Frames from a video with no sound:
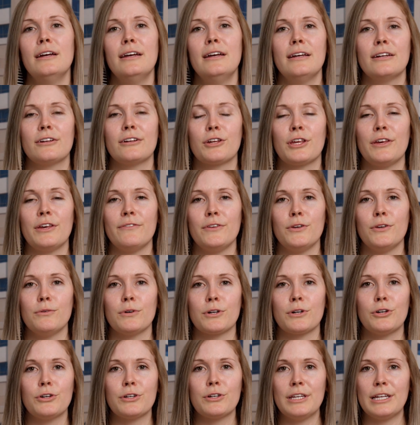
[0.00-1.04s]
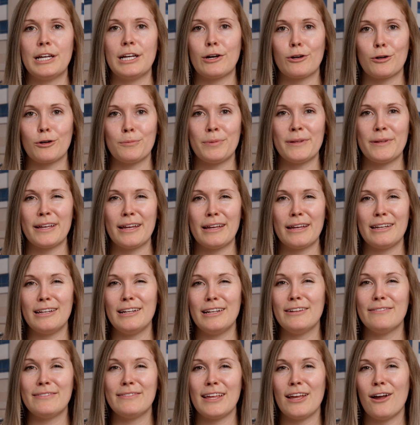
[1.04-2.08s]
give you a cookie cutter plan. And
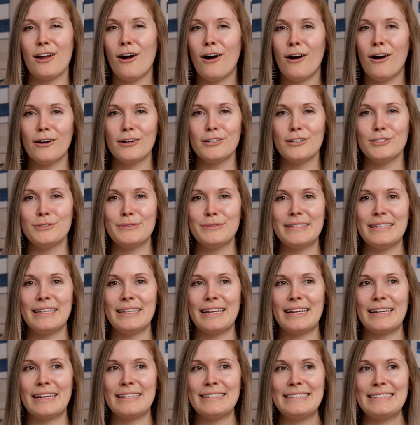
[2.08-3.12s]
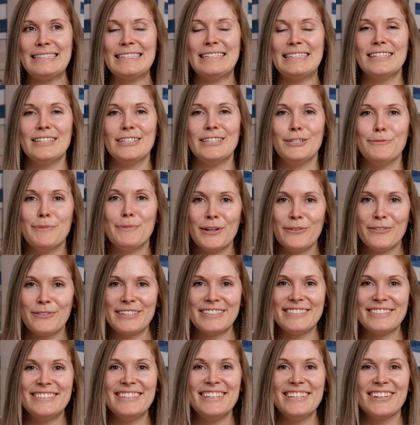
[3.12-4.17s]
if they are doing that, you might want
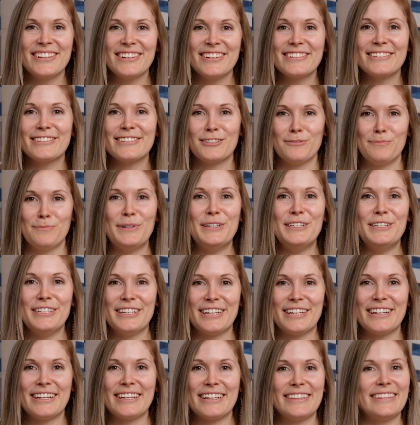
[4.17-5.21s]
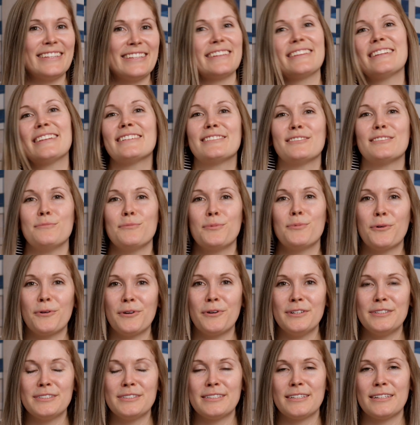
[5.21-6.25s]
to seek another opinion. I think that's
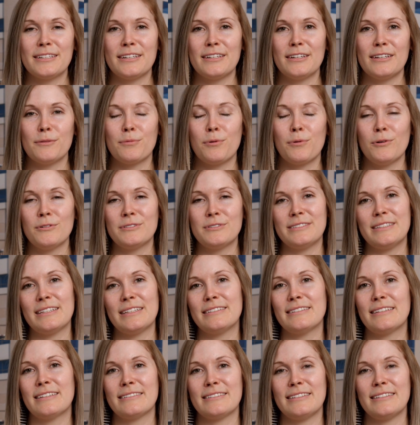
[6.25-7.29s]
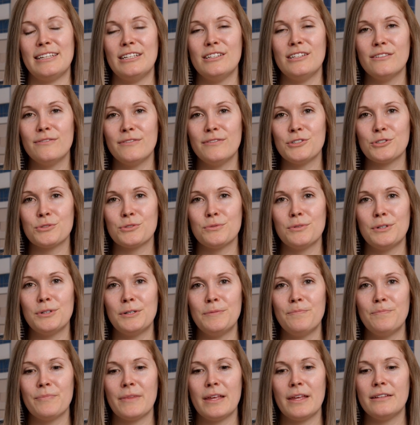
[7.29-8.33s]
important to approach things as an
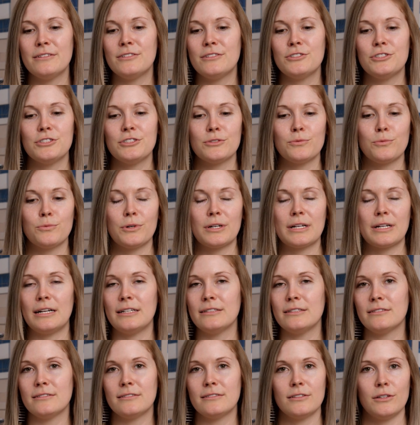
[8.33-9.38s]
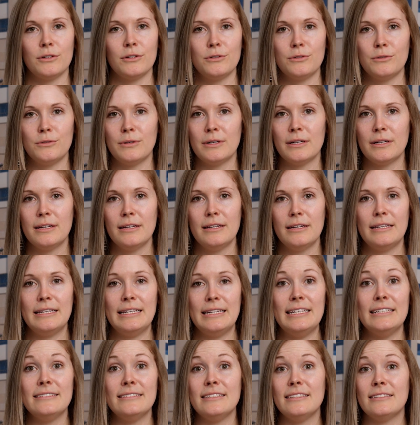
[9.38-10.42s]
individual, and to just work on slow,
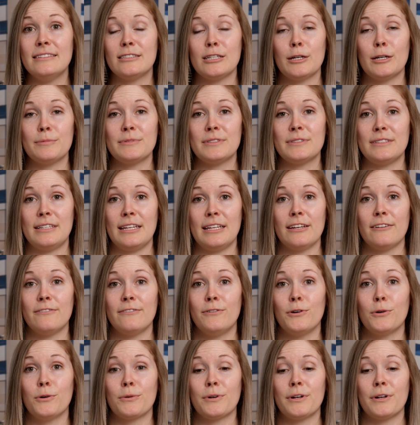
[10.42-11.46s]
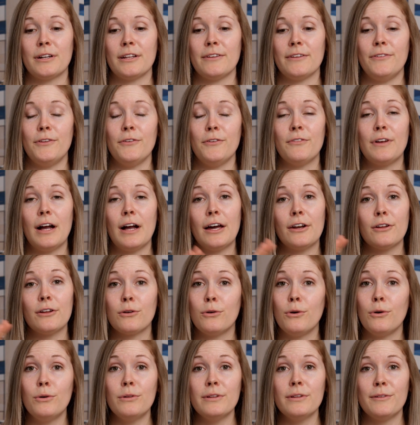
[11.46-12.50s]
easy steps to take forward. If you've got a
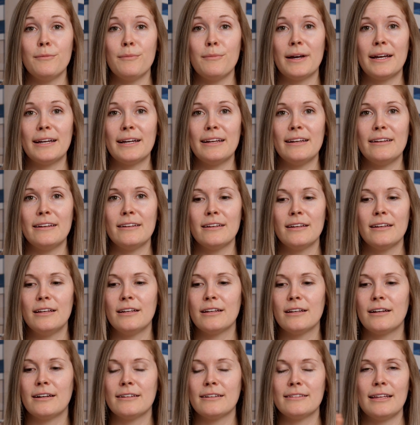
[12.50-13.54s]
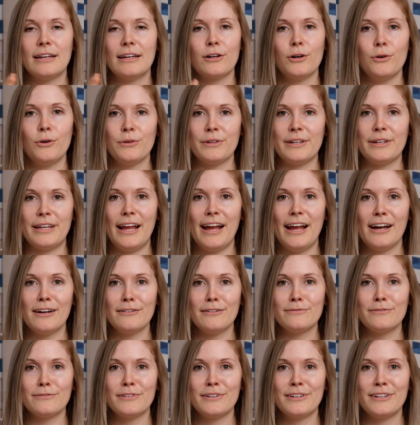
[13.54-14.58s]
goal in mind, cut that goal in half,
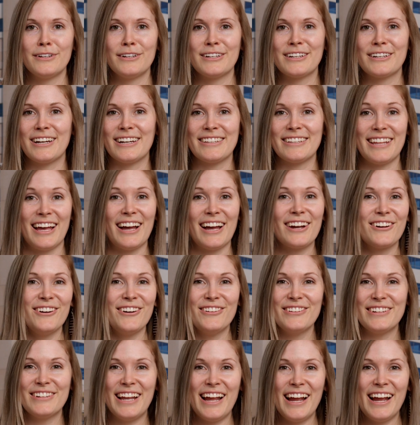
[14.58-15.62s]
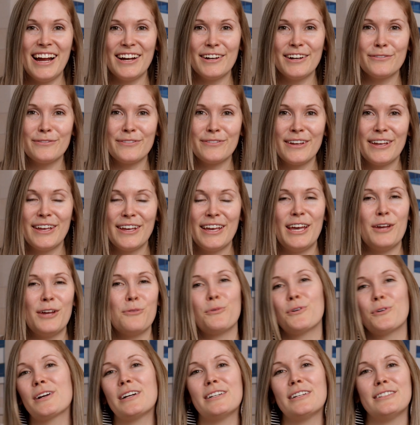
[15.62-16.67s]
cut that goal in half, and
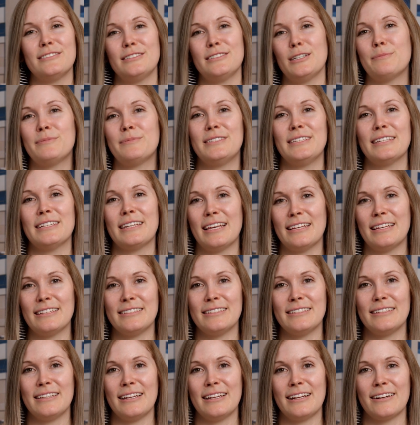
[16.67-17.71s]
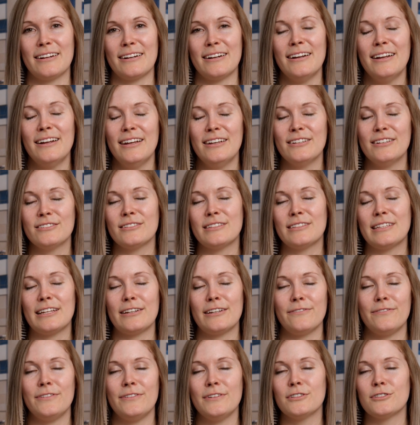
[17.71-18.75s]
work on steps to get to there, so that
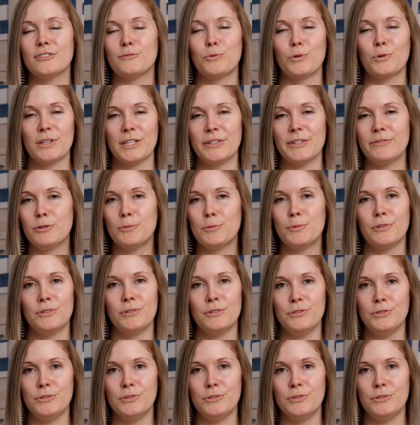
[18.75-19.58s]
it feels more livable and